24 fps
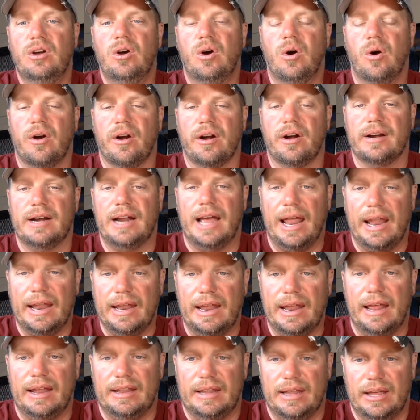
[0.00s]
or you're
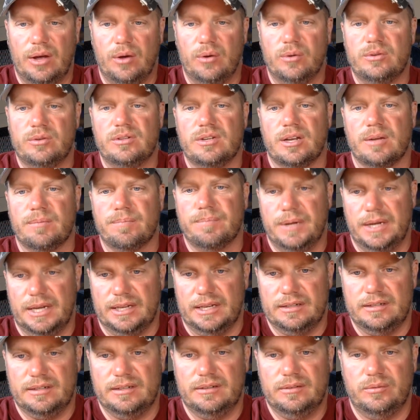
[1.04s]
not allowed to
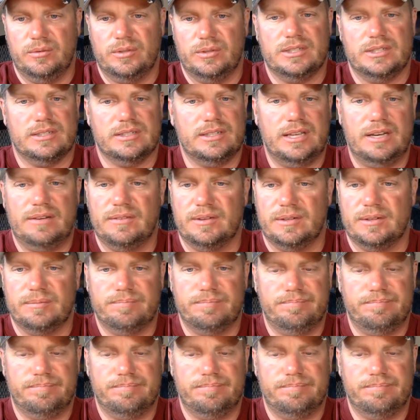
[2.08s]
compete, which is kind of a